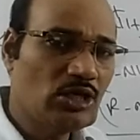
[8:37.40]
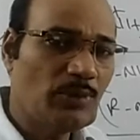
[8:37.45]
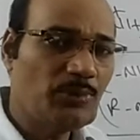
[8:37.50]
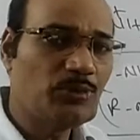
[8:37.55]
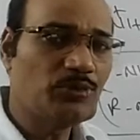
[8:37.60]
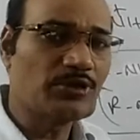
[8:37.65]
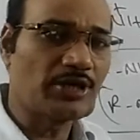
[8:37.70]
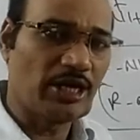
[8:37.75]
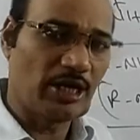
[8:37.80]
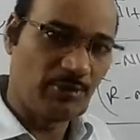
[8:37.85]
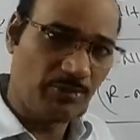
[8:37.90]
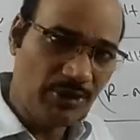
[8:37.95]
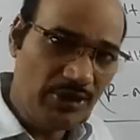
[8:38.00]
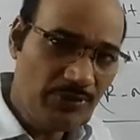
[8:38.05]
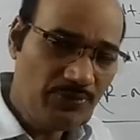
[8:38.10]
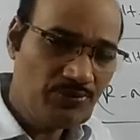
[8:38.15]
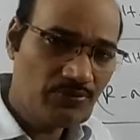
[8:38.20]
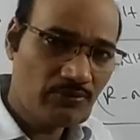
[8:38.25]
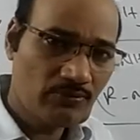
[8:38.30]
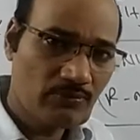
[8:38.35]
of KB,
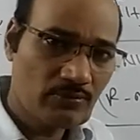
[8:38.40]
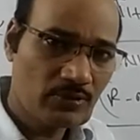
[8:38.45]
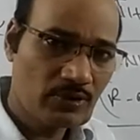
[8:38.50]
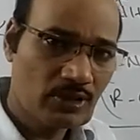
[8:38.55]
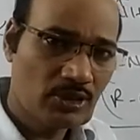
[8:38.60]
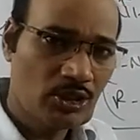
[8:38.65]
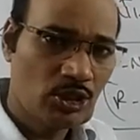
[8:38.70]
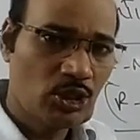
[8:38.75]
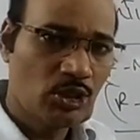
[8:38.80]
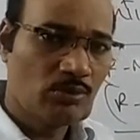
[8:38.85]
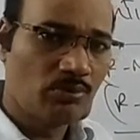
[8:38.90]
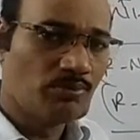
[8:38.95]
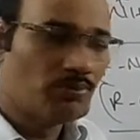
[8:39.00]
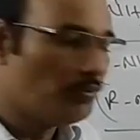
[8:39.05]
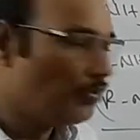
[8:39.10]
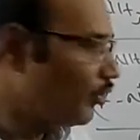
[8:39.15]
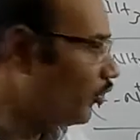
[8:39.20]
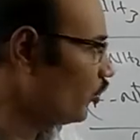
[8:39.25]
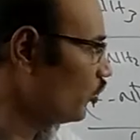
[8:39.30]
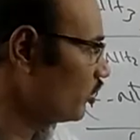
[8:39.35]

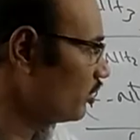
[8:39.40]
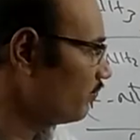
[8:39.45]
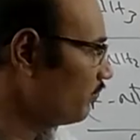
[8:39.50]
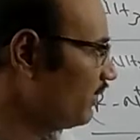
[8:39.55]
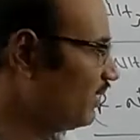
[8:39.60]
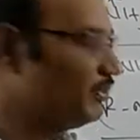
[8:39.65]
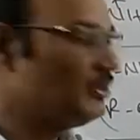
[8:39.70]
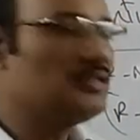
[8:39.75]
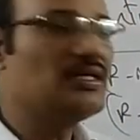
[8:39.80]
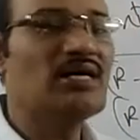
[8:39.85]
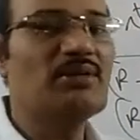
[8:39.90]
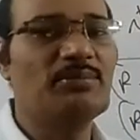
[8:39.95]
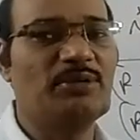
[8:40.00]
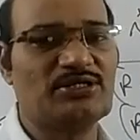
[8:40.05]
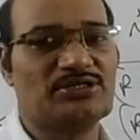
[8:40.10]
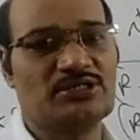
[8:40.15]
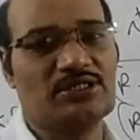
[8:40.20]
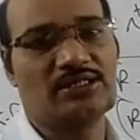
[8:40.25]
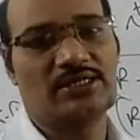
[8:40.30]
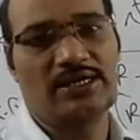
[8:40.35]
more will be the
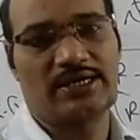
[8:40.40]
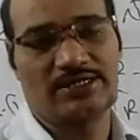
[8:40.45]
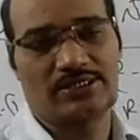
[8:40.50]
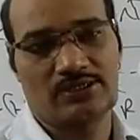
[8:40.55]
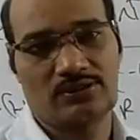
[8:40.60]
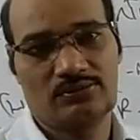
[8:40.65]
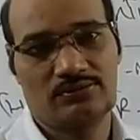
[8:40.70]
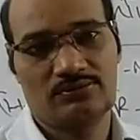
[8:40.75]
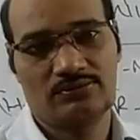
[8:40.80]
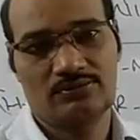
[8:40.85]
basic character.